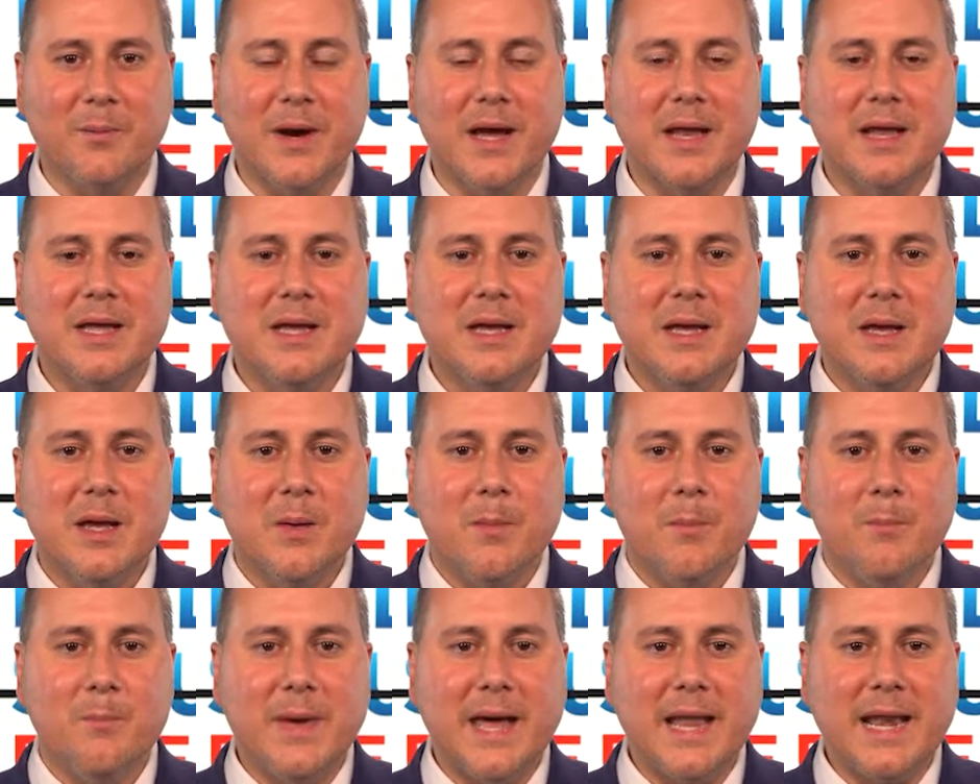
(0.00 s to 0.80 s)
But
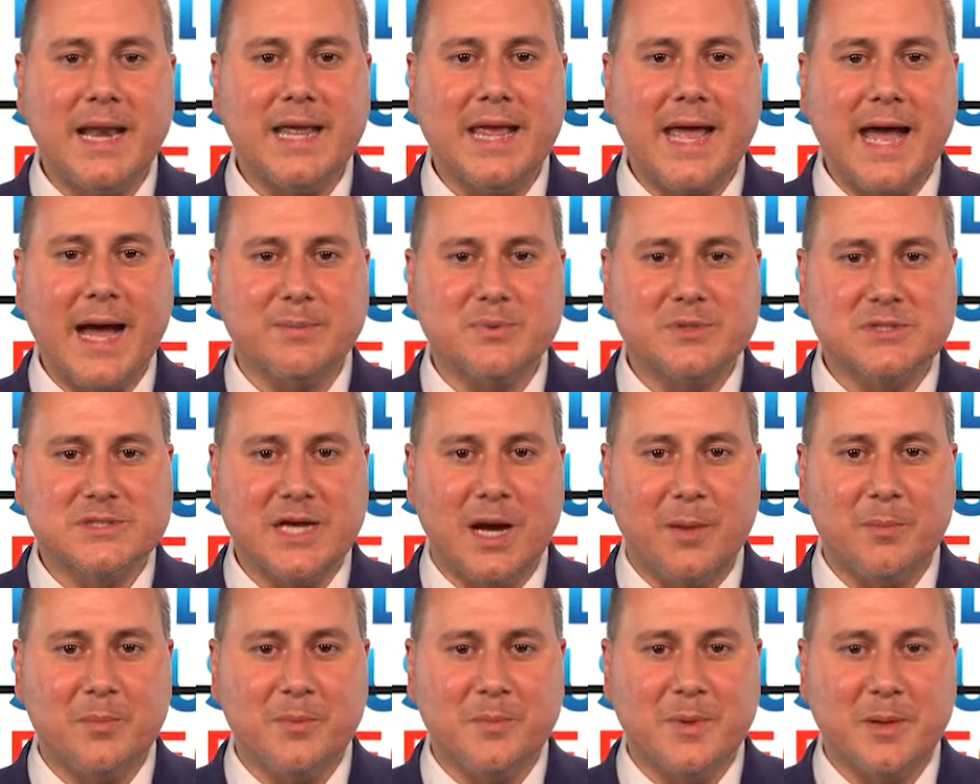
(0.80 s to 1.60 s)
Medigap
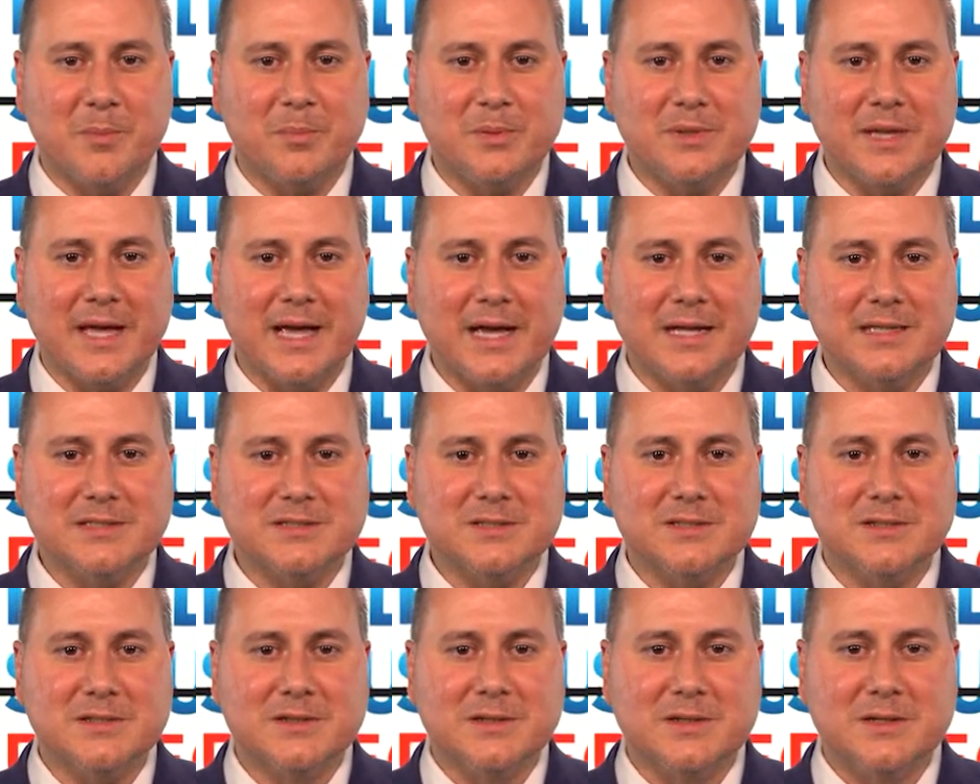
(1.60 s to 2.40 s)
supplement
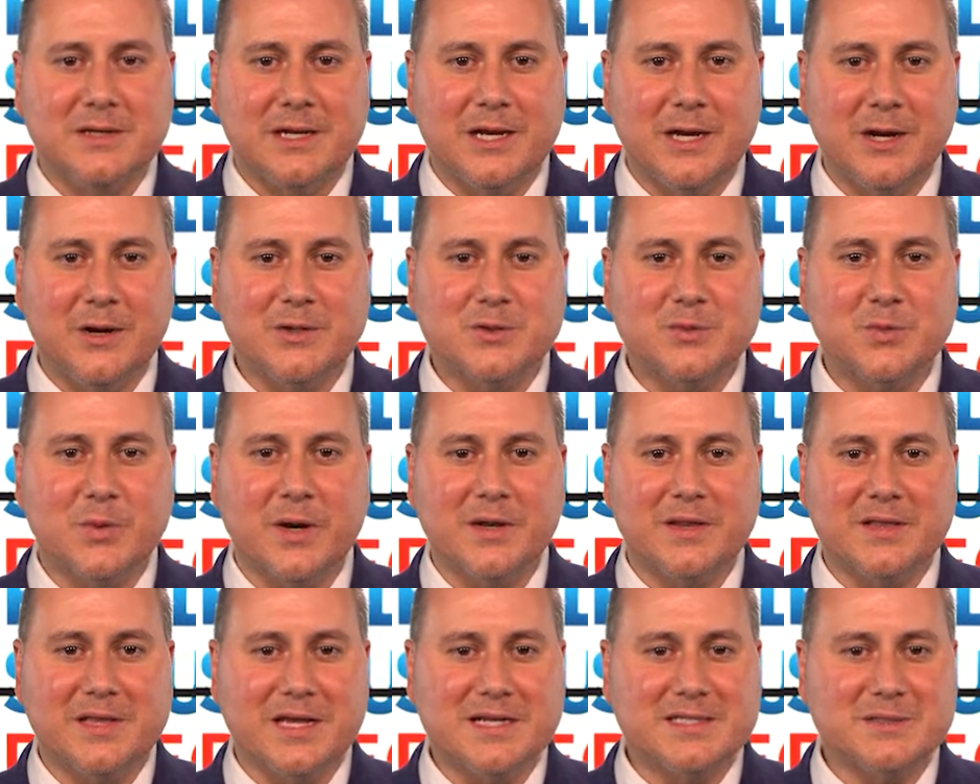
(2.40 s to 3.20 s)
plans, here's
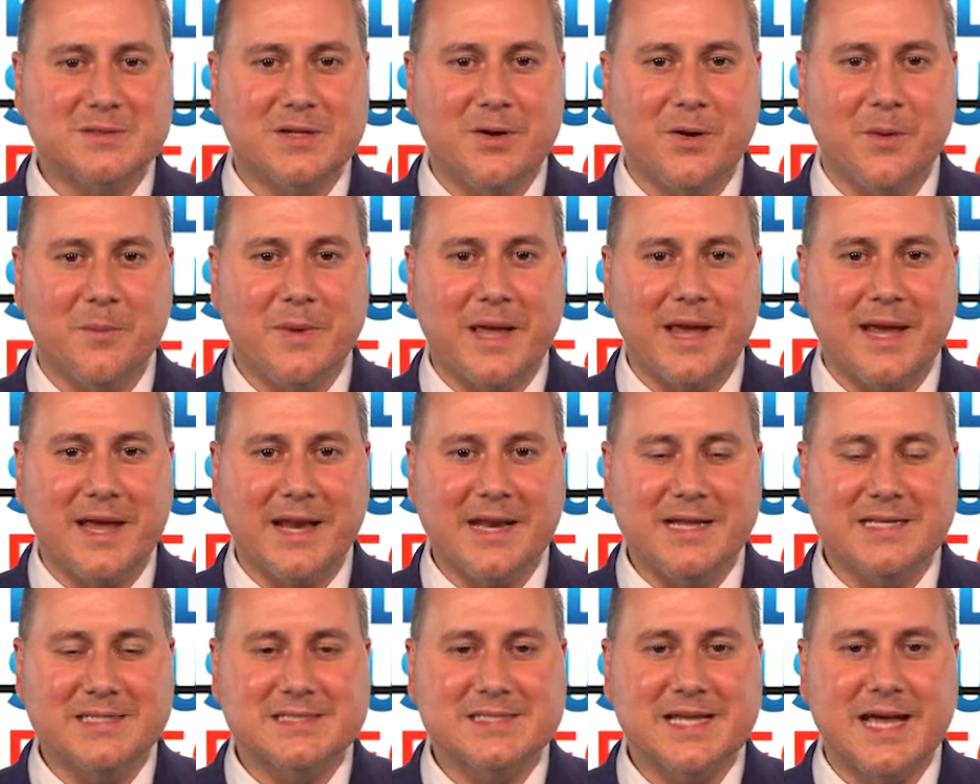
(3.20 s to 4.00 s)
where things don't make
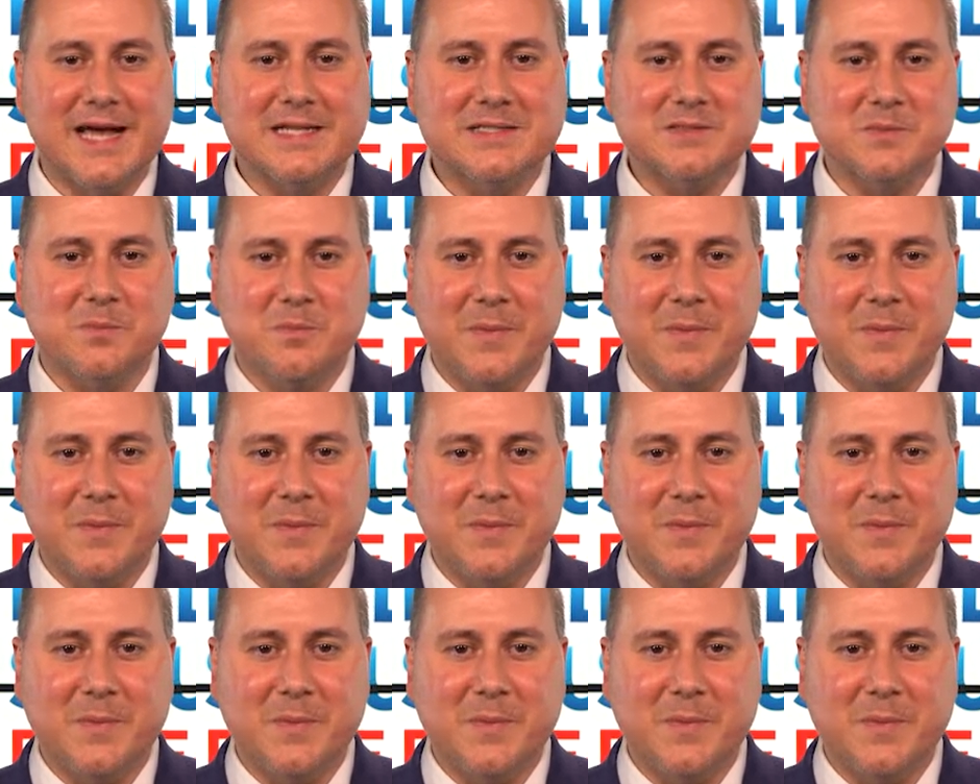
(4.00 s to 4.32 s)
any sense.